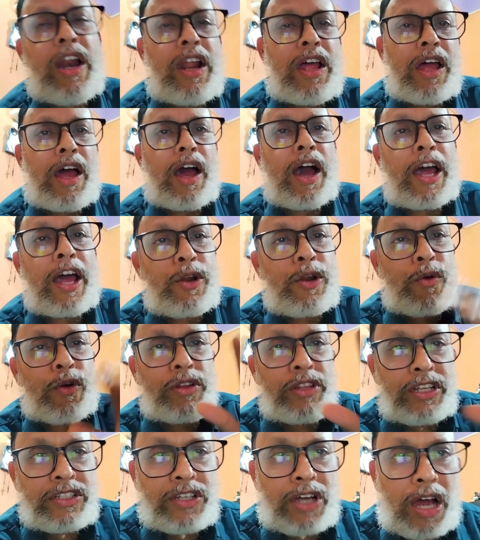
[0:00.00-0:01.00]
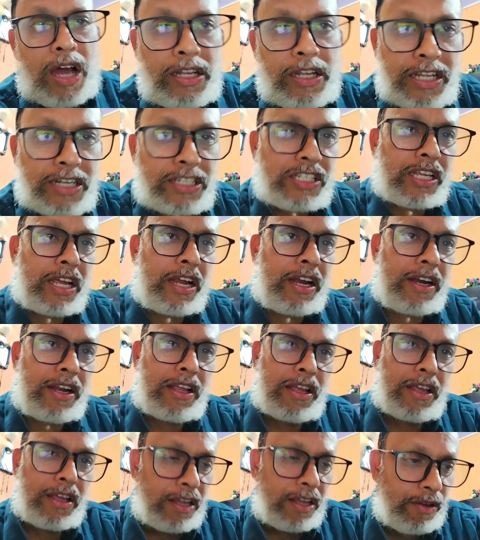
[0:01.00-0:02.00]
and on this other side,
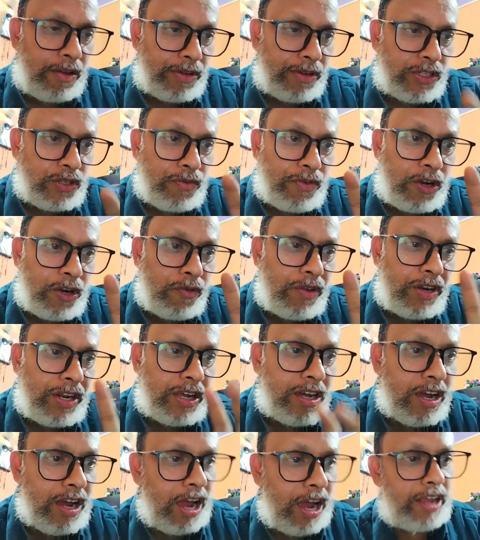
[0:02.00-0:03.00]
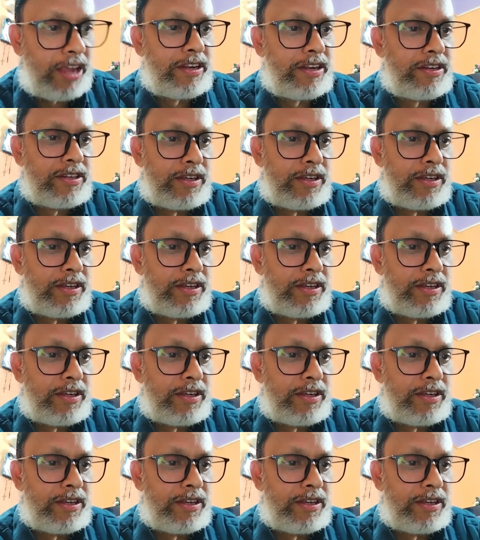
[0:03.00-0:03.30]
he was very, very kind.